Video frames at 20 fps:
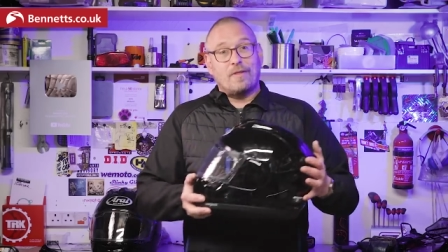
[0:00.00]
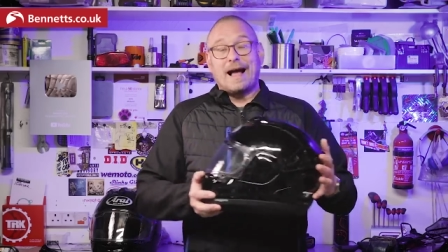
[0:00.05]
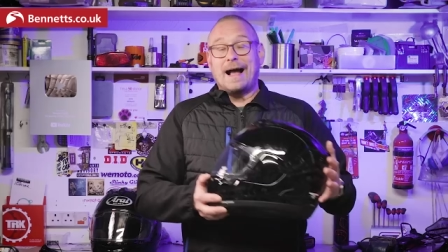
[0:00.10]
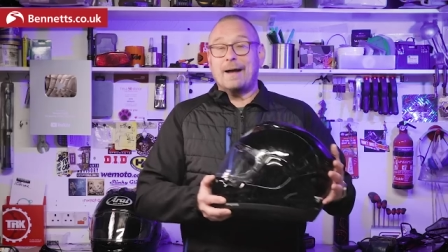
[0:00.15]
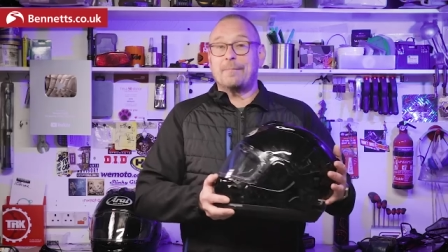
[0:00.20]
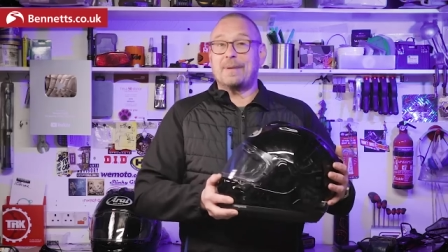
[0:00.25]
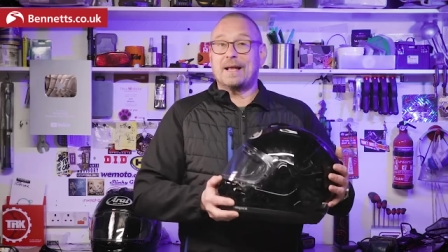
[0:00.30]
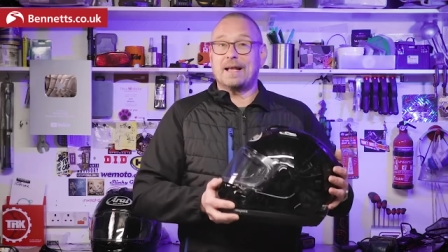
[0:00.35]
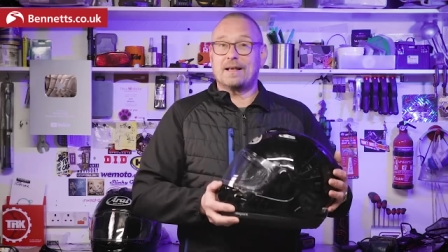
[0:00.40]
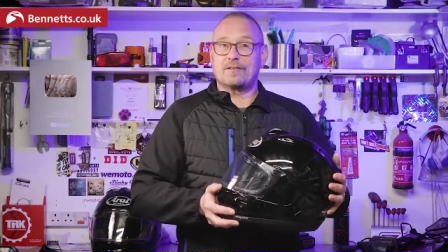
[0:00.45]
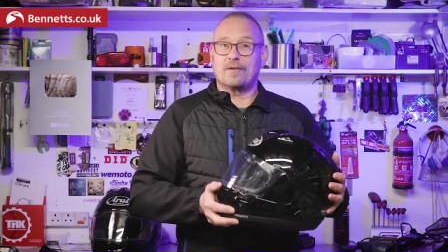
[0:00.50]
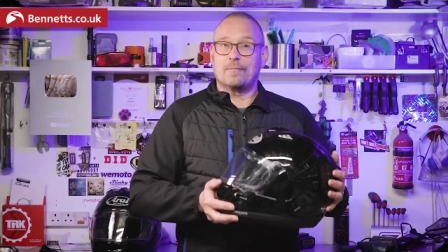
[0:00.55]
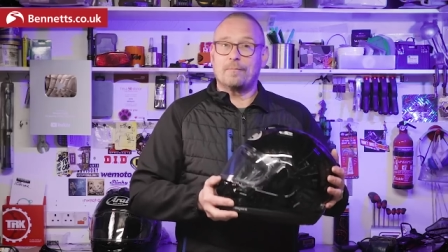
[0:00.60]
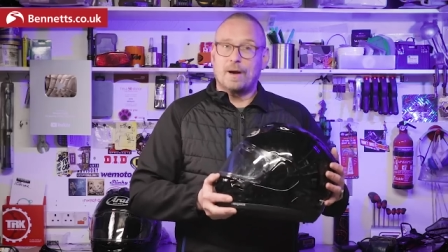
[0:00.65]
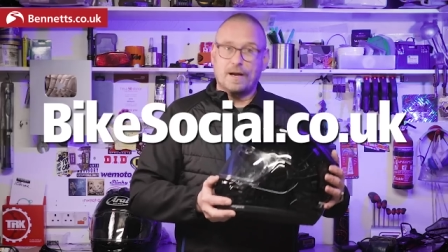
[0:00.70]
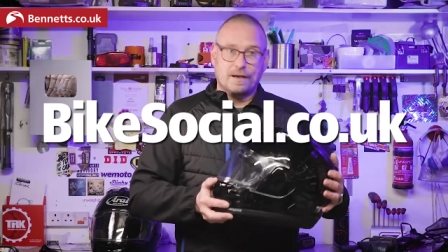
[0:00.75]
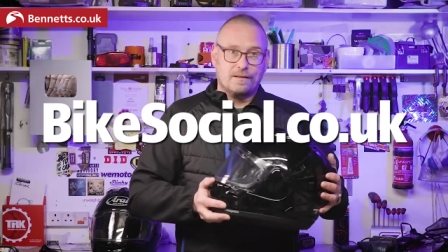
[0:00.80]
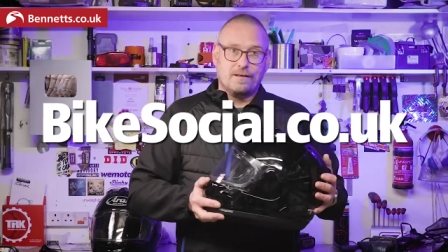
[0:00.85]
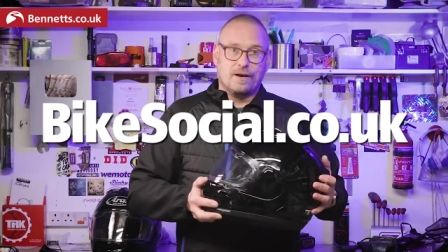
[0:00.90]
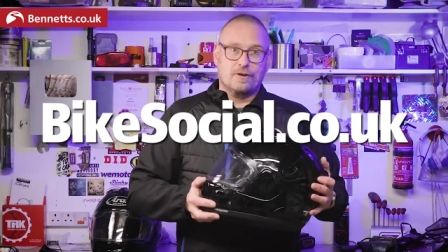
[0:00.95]
that appears on
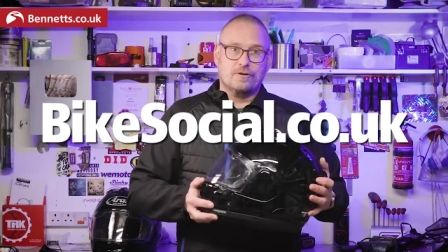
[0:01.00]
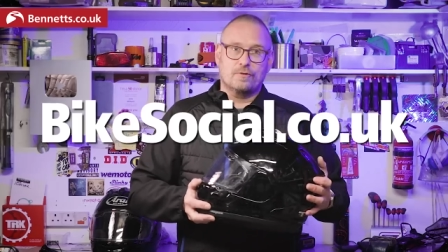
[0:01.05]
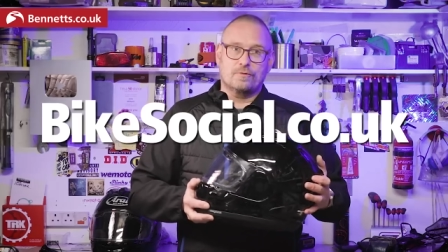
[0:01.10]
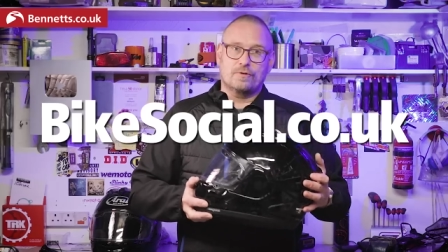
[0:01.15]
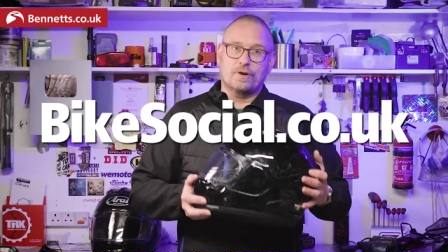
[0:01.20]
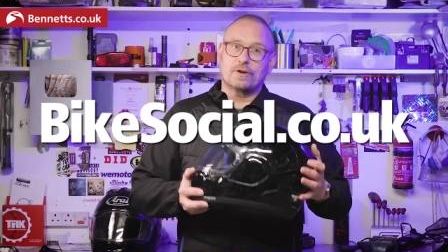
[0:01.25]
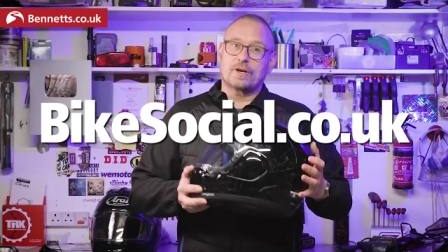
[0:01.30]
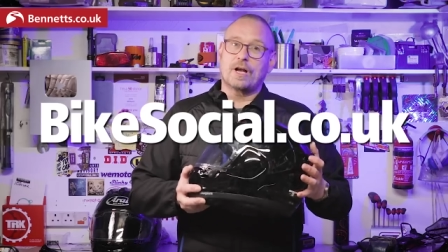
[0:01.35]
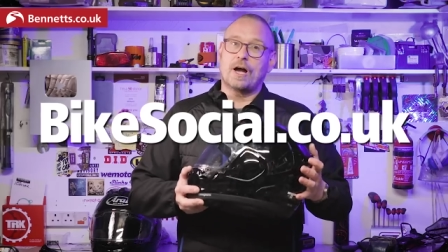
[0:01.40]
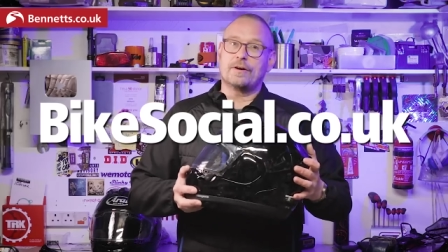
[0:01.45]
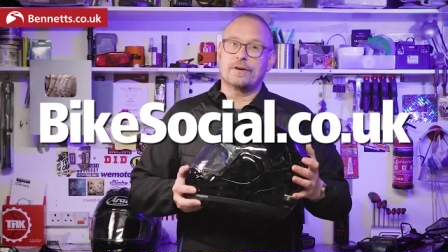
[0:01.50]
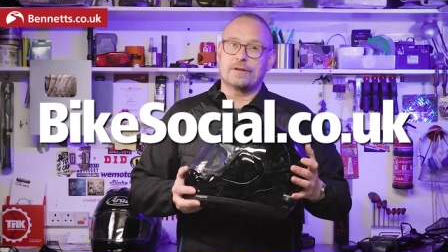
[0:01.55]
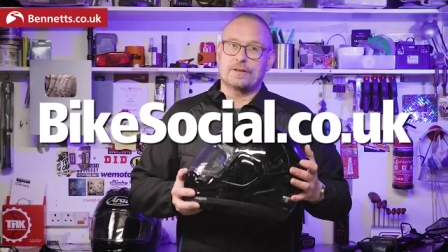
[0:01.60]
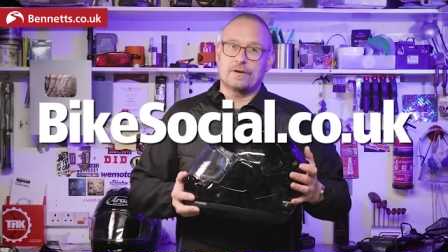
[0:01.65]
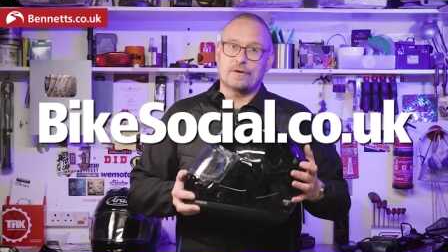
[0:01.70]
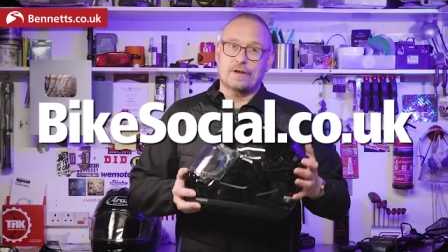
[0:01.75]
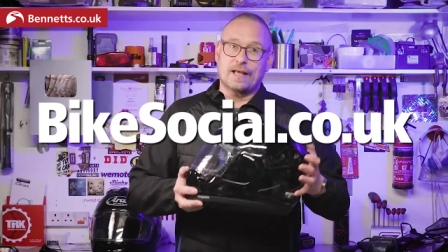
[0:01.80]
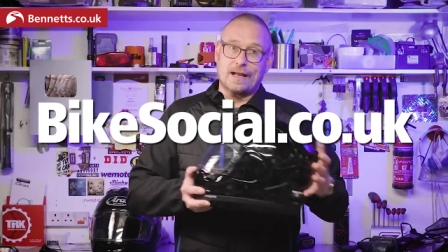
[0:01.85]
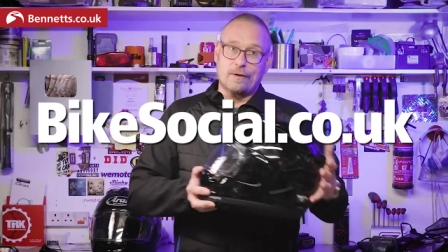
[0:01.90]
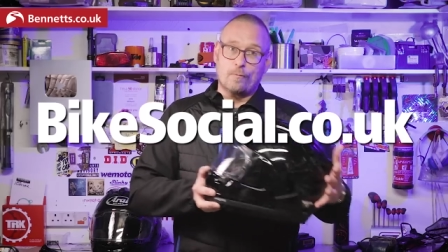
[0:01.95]

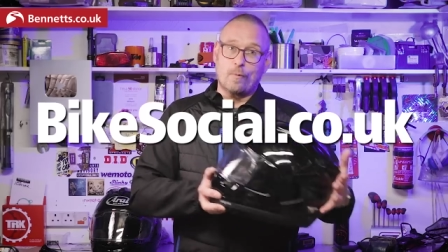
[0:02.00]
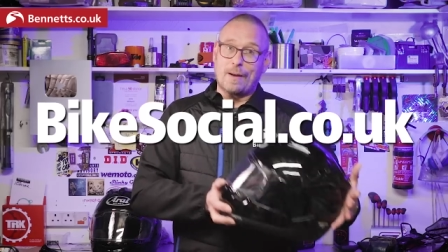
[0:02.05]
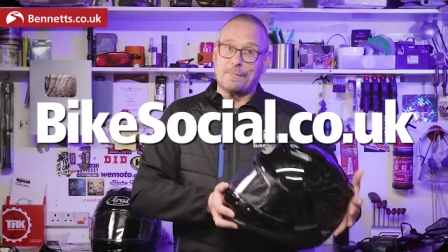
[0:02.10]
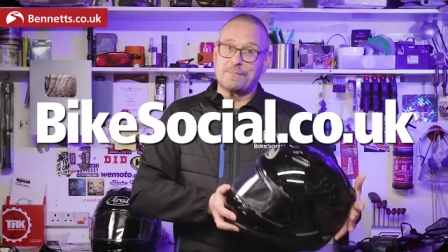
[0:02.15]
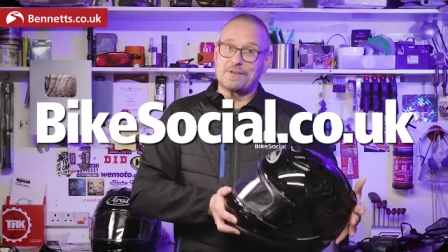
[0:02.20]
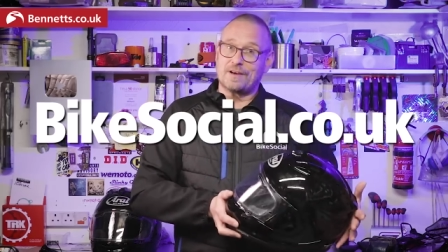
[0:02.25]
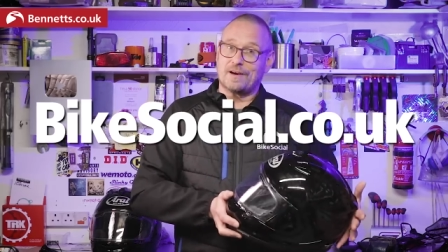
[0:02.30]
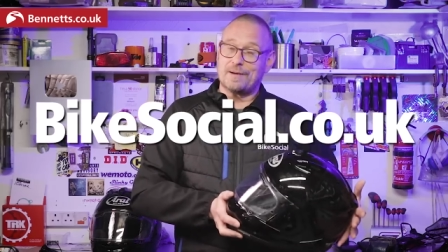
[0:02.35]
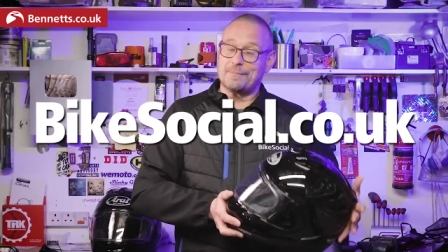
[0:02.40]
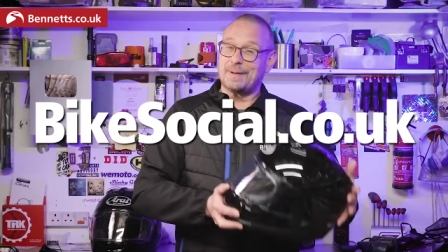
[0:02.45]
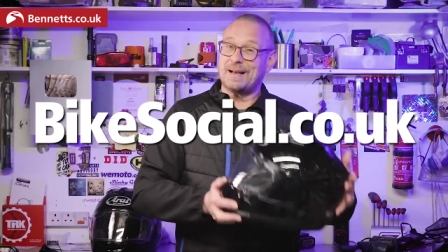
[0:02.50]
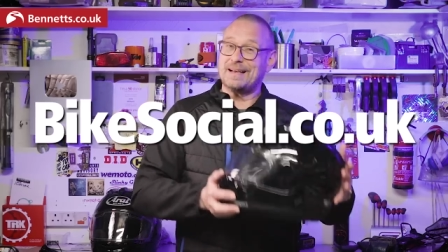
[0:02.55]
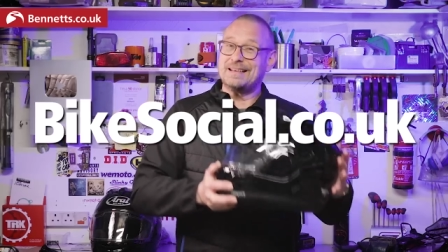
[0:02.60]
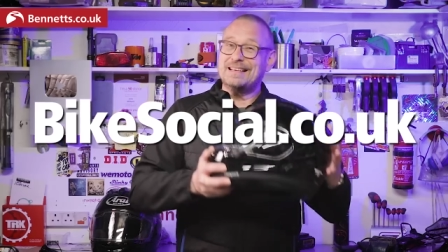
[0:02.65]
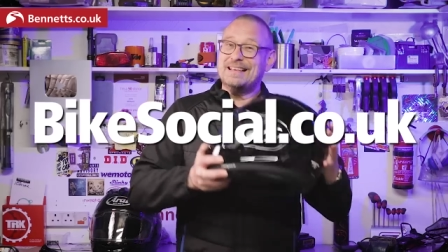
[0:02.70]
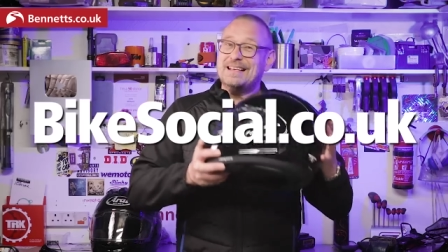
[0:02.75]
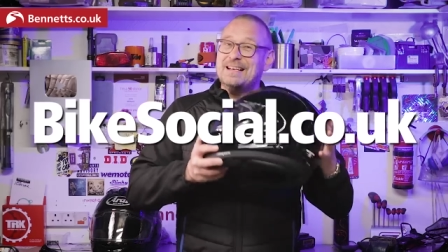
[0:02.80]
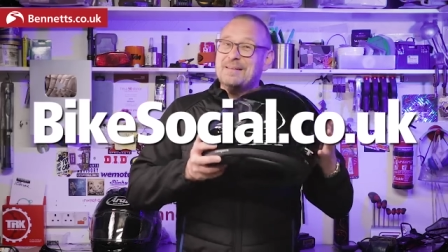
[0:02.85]
bikesocial.co.uk website, but